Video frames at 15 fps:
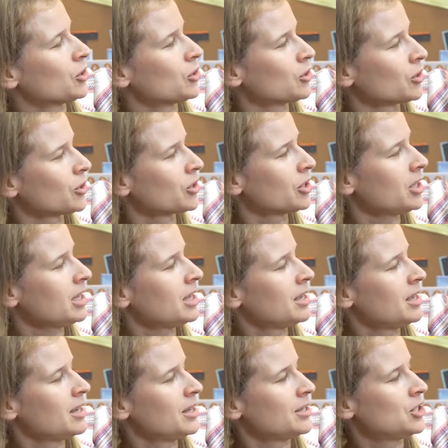learn,
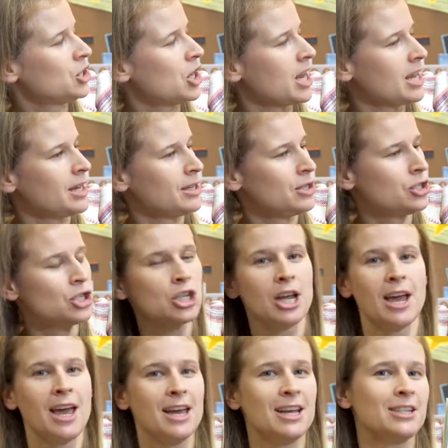change,
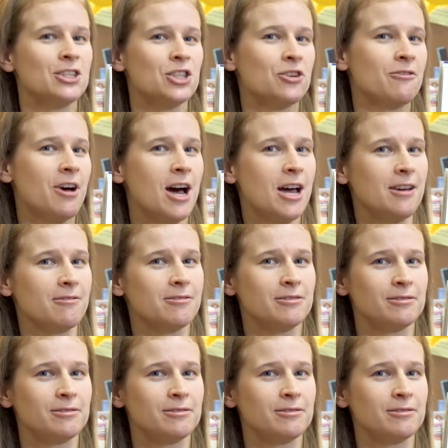and survive.